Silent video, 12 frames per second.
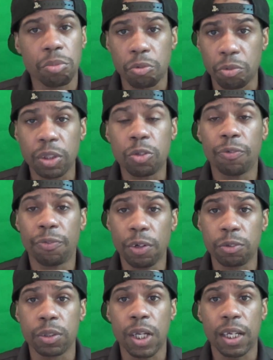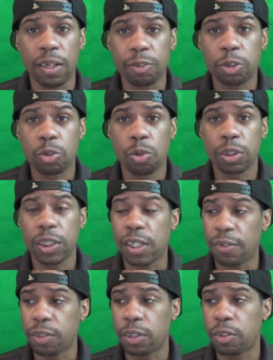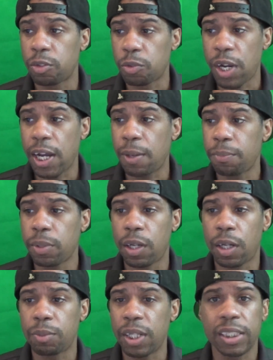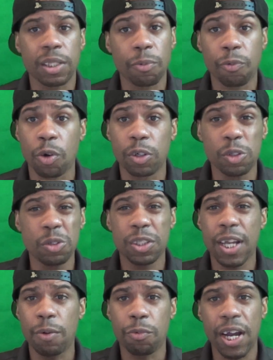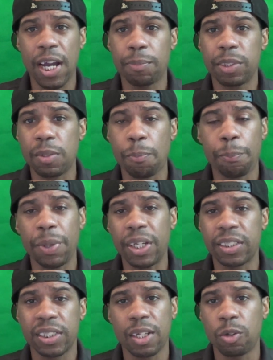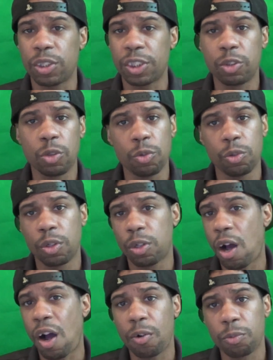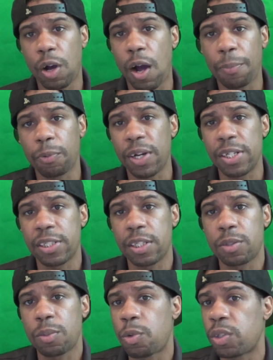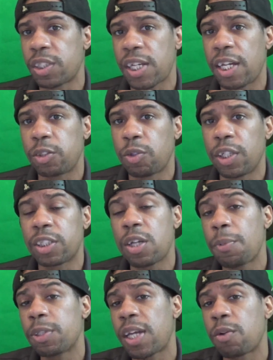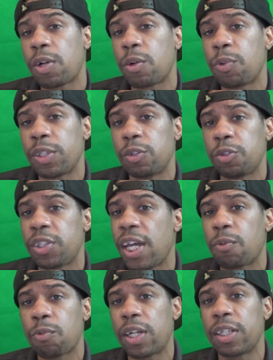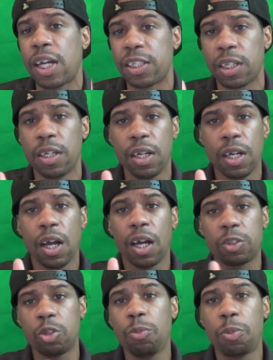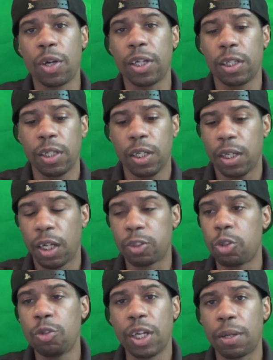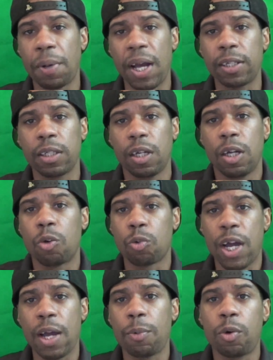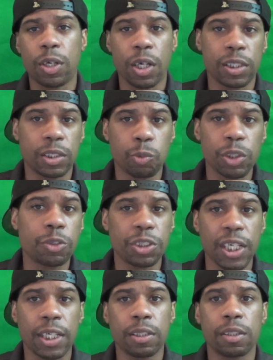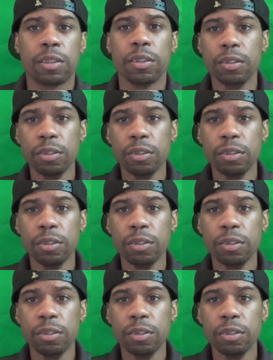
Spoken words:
really good phone. I love the storage. I love the RAM. Like I said before, using that RAM is the biggest thing on this new operating system on this Android. It's almost like running Windows. You can't run a 2 gigabyte RAM on a Windows 10.